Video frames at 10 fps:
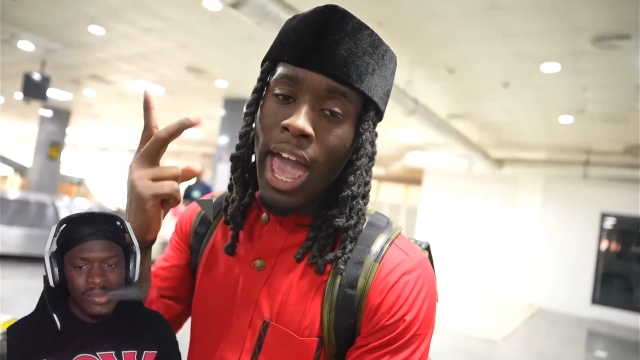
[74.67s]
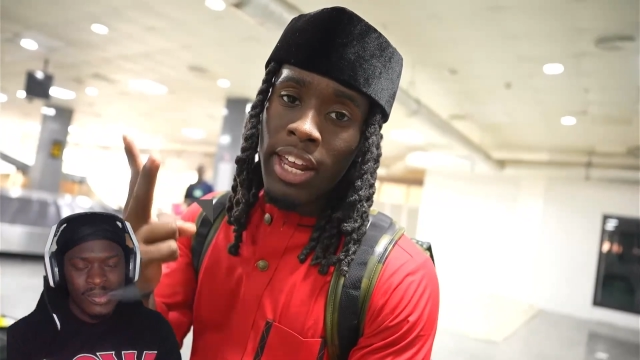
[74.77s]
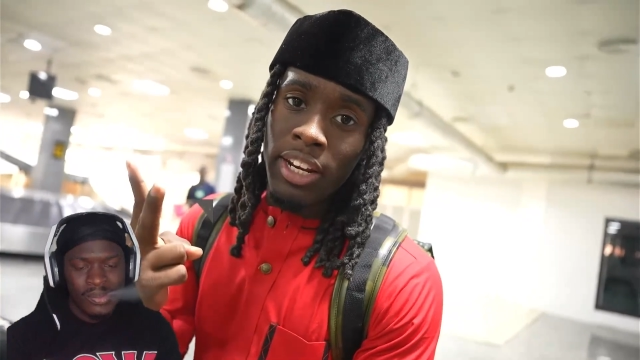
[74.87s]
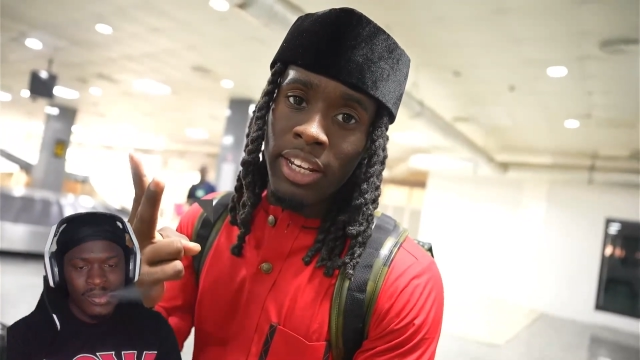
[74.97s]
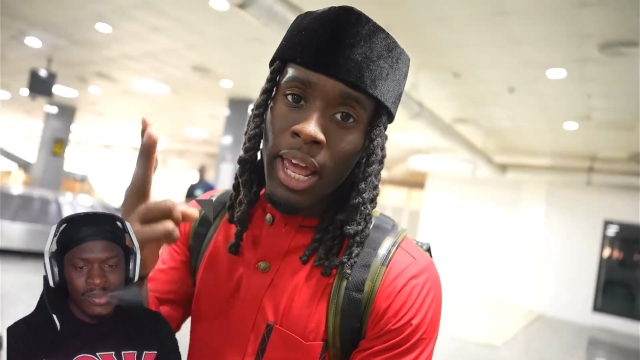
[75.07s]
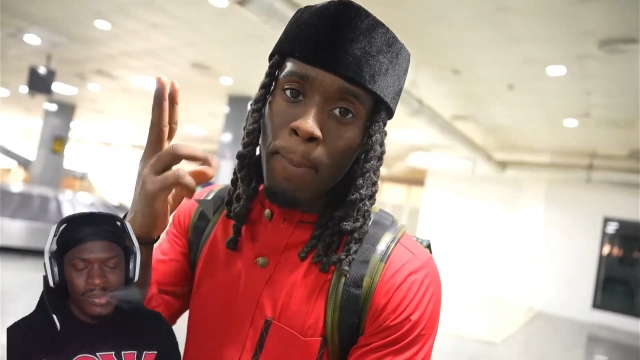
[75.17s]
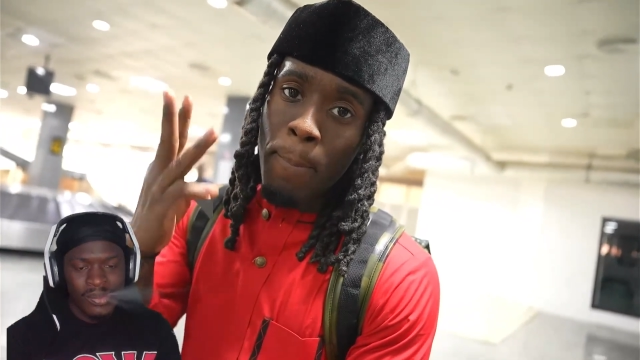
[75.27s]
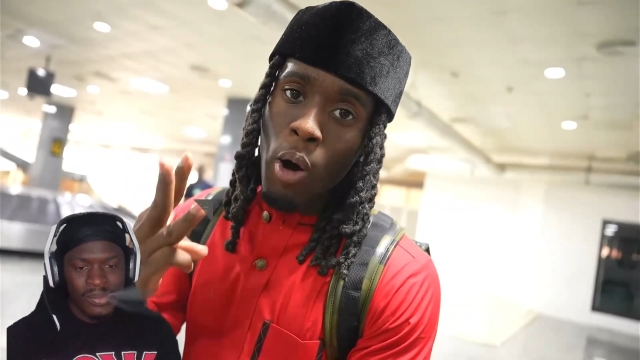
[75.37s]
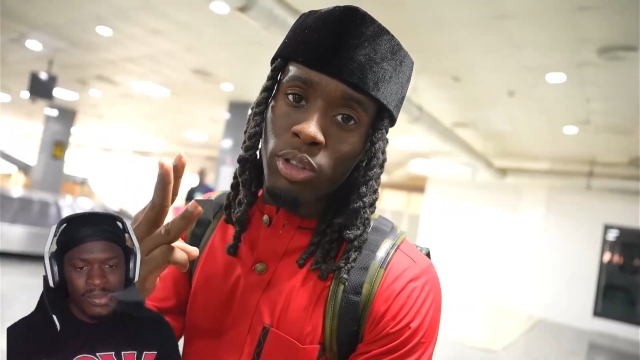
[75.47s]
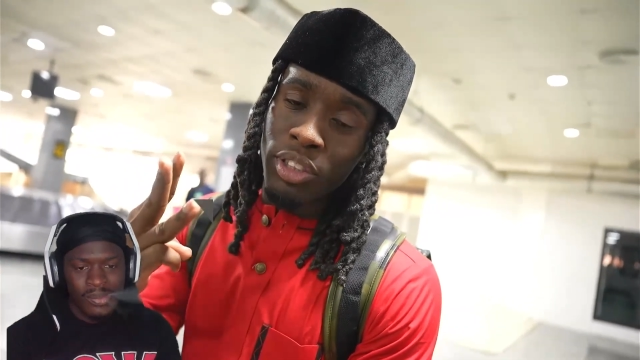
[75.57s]
Speaker 1: edited, and
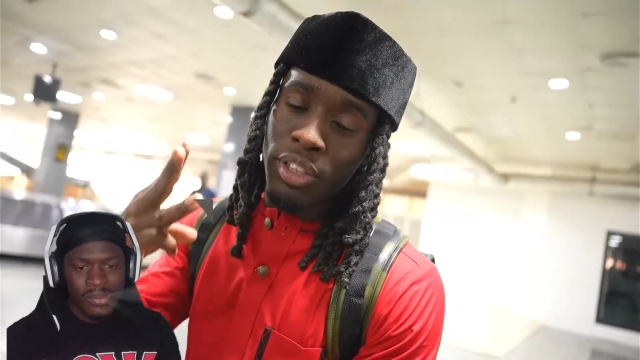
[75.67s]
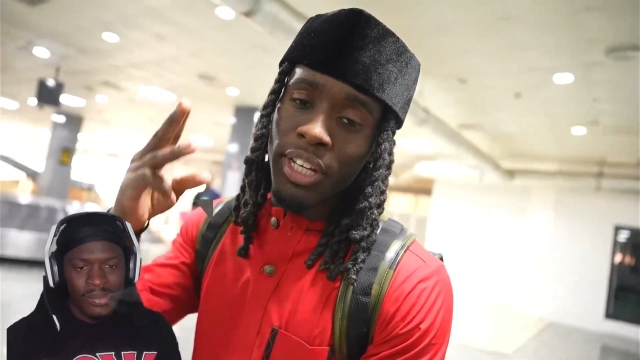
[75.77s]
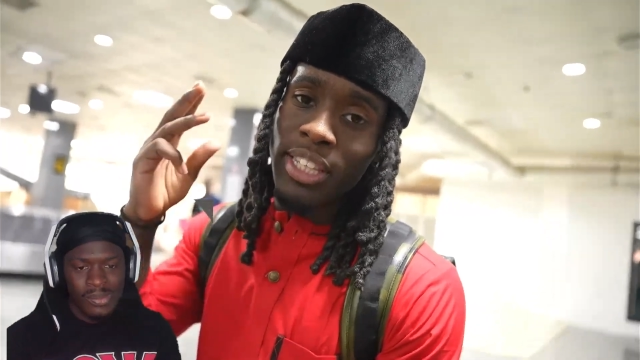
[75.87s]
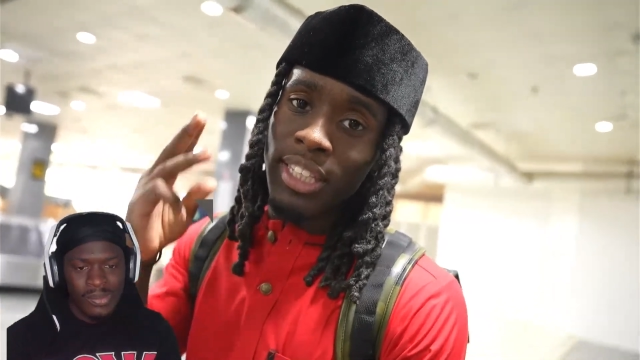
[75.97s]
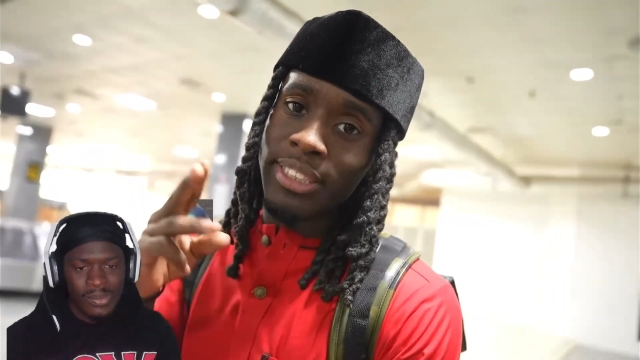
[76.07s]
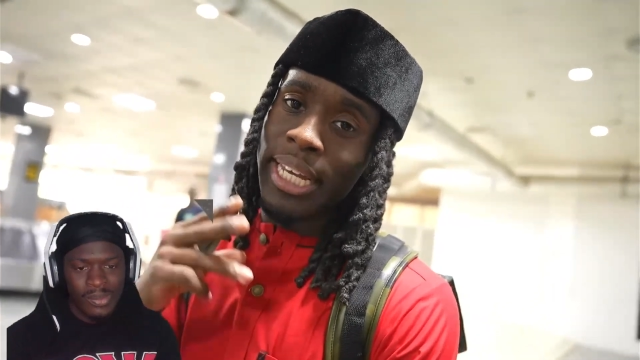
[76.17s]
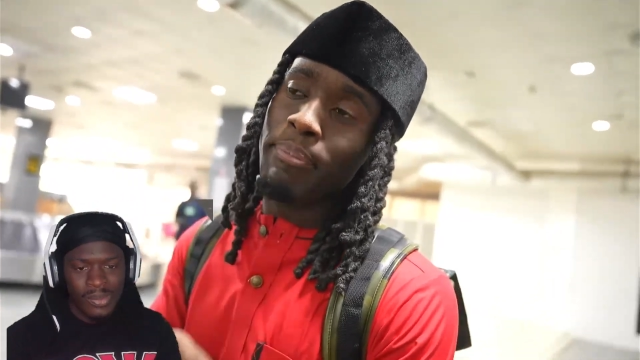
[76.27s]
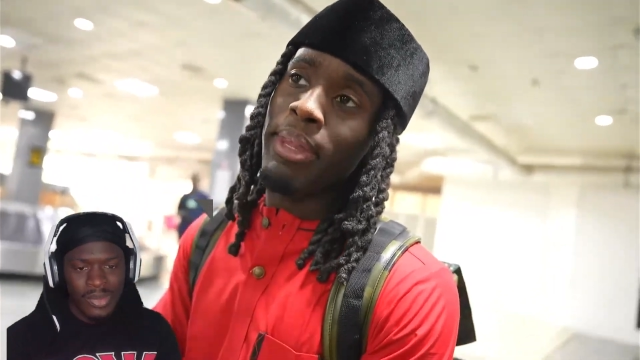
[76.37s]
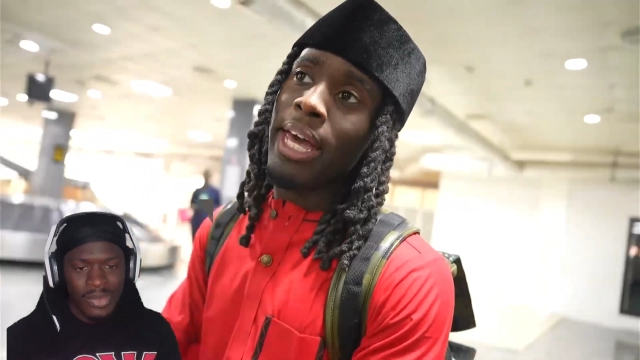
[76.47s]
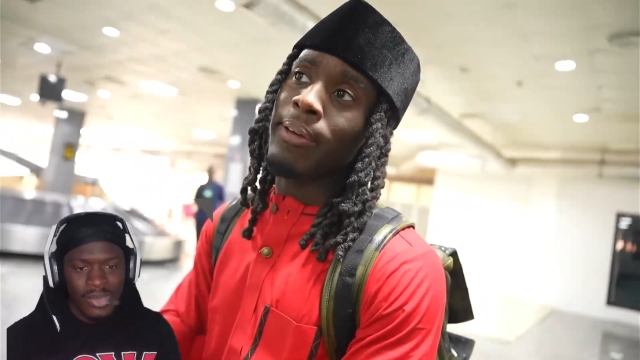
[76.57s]
posted in the same
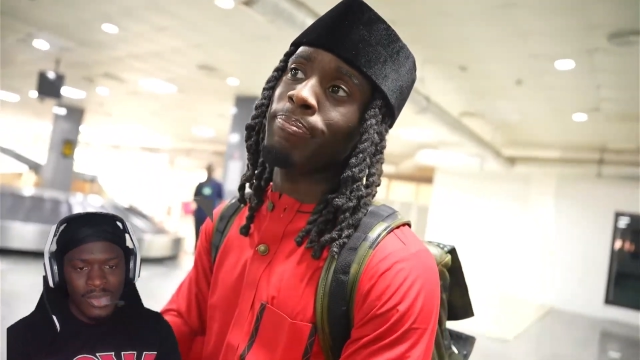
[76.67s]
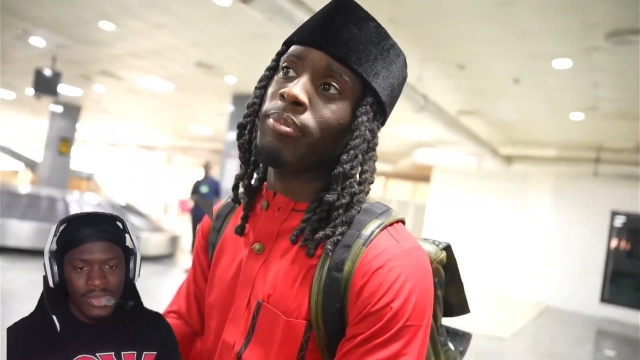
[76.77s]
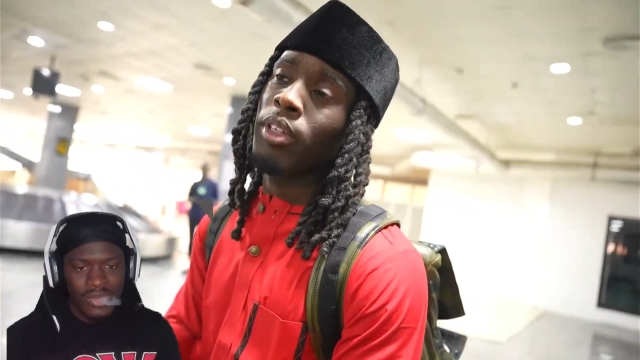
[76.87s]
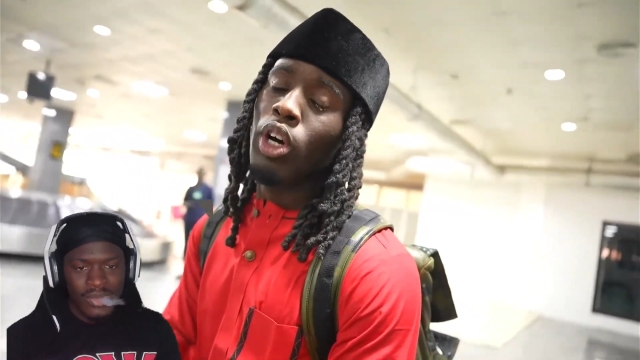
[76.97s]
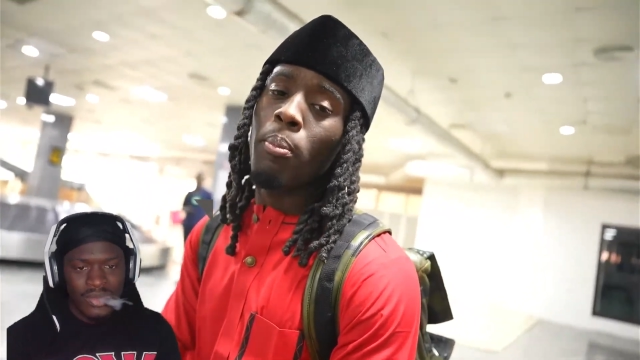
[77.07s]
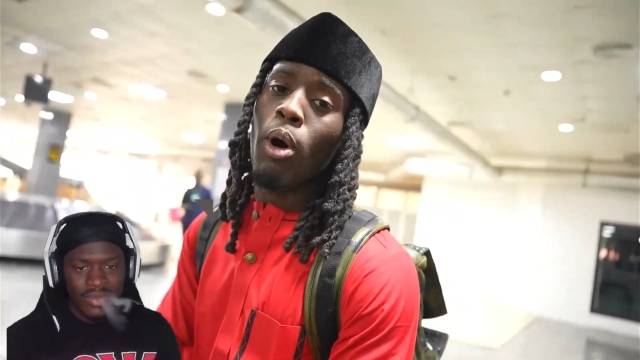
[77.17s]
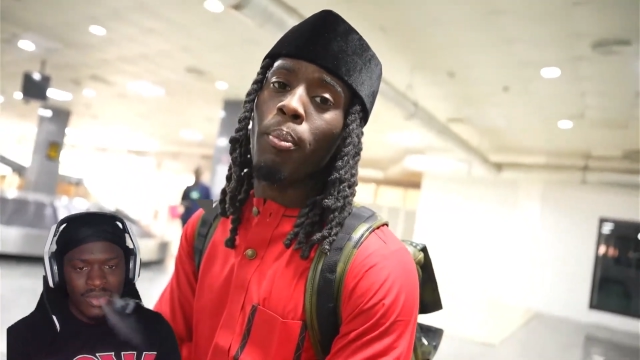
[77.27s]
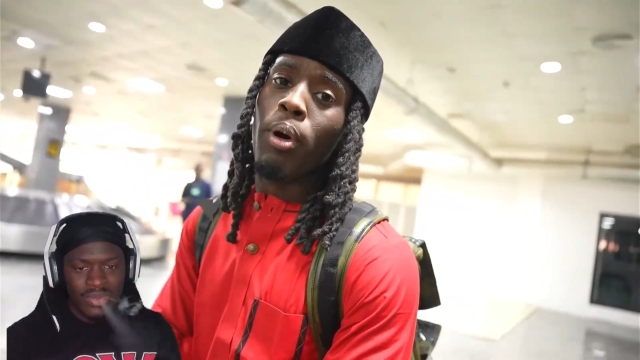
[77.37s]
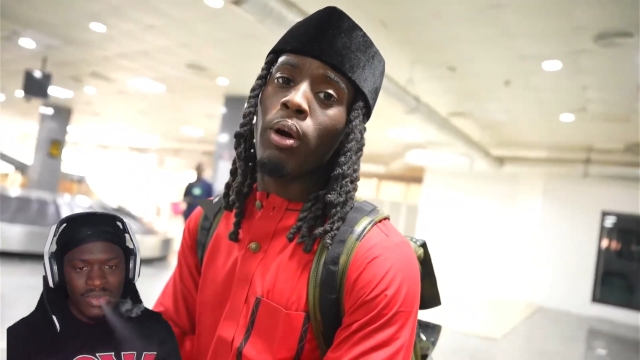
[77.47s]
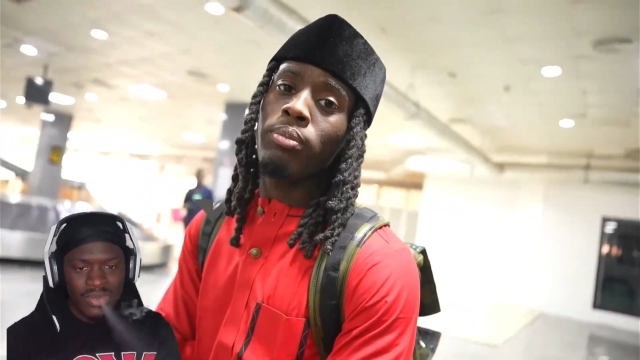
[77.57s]
day. Come on, bro.